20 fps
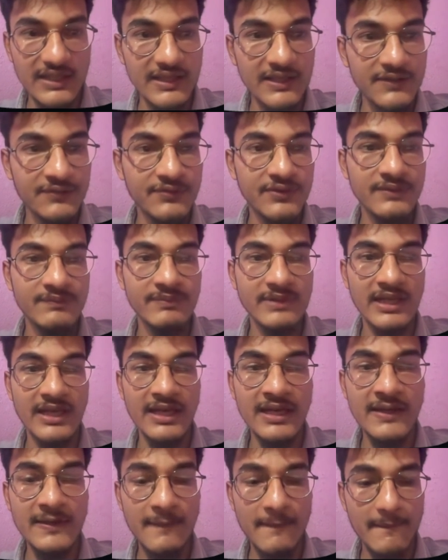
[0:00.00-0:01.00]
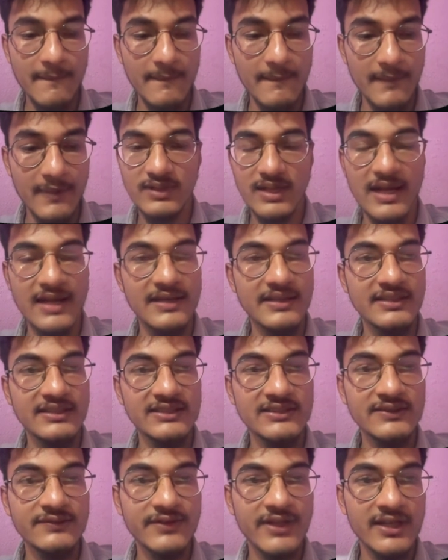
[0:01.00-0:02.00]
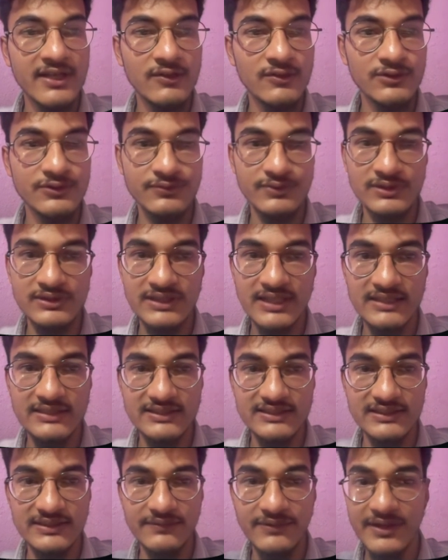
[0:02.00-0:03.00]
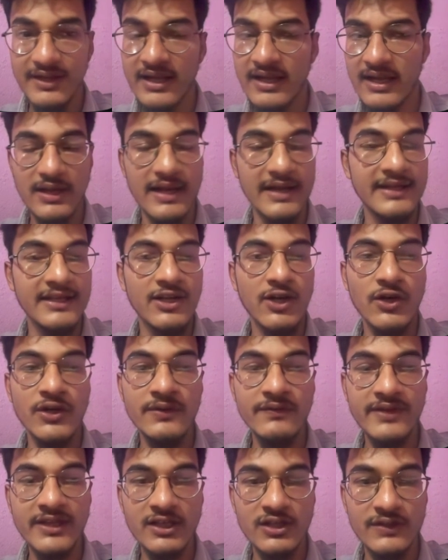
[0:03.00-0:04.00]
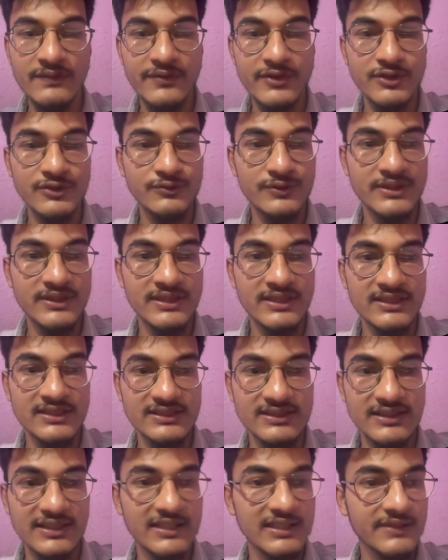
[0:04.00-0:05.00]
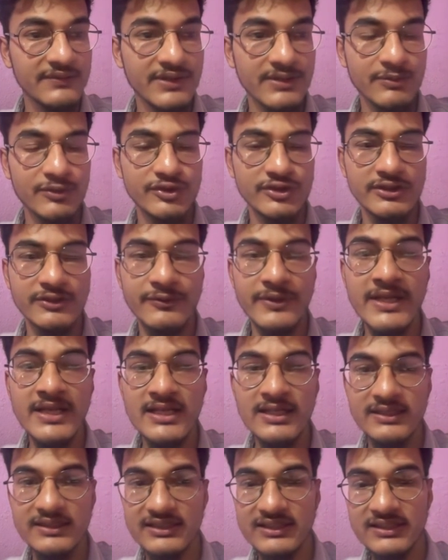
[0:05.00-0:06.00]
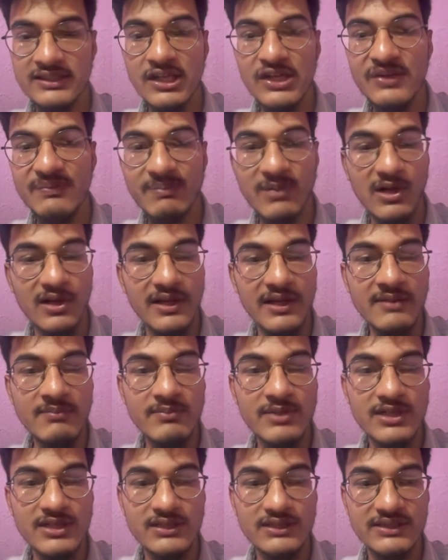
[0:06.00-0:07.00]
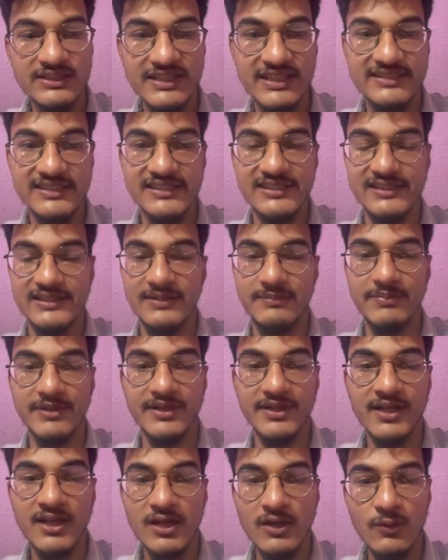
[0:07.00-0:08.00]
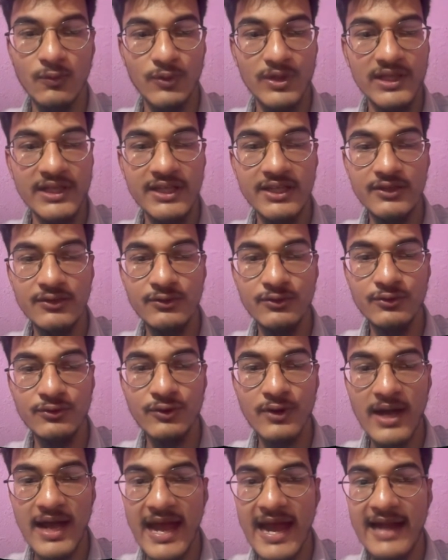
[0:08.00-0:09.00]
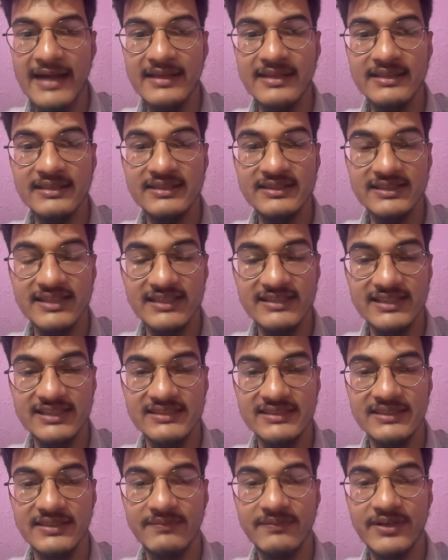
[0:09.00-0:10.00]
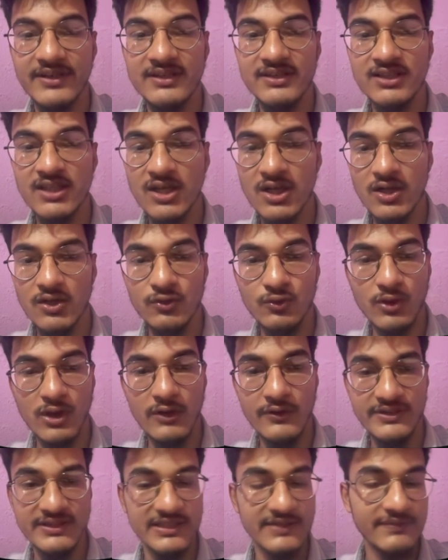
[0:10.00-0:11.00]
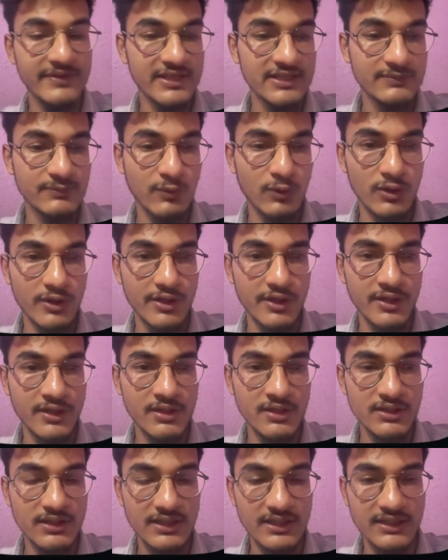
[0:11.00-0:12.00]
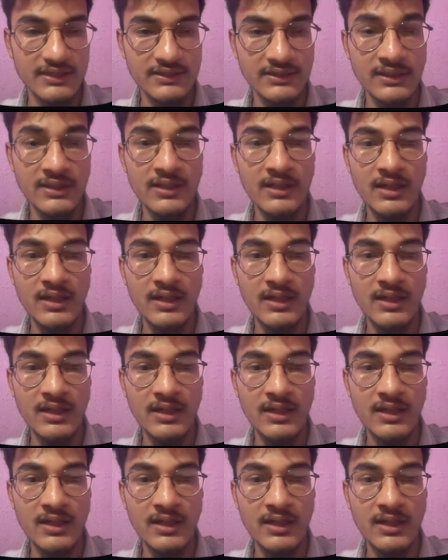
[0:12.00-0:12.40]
efemkay and this is a very useful CSS snippet. And don't be confused with this GitHub repository. This is not a plugin, but a CSS snippet. We'll need to add these CSS snippets to our snippets folder in